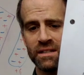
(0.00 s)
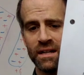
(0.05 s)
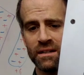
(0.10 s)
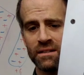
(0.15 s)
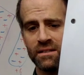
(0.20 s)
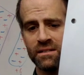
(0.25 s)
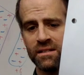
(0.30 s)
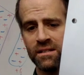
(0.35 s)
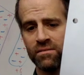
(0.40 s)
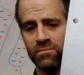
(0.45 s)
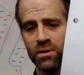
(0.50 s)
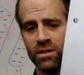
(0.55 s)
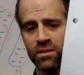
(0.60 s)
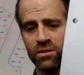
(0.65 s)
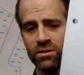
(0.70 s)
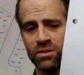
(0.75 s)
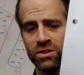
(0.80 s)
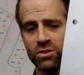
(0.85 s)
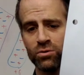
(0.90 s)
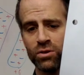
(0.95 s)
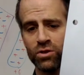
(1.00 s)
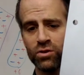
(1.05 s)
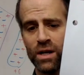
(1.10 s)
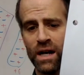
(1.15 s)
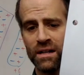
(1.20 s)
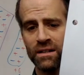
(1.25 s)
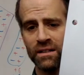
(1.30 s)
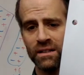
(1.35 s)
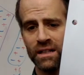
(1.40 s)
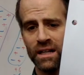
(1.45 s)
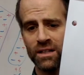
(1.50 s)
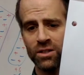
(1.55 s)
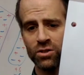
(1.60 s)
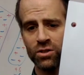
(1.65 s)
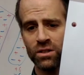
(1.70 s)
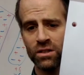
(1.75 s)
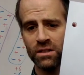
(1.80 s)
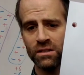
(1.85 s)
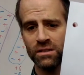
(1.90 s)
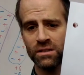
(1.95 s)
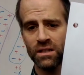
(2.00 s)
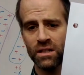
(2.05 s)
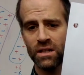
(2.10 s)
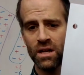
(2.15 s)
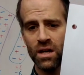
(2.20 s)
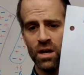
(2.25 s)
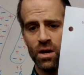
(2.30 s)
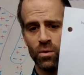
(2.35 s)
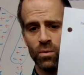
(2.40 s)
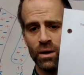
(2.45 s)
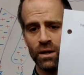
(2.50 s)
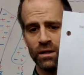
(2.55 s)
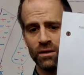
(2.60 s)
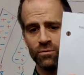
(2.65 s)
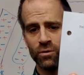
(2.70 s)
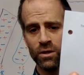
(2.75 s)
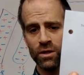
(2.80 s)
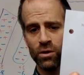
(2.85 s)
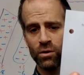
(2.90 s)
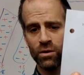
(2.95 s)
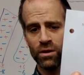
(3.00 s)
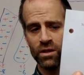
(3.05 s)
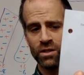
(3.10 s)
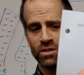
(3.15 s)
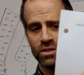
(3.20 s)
tendency of materials to attract electrons. Well, if we go to the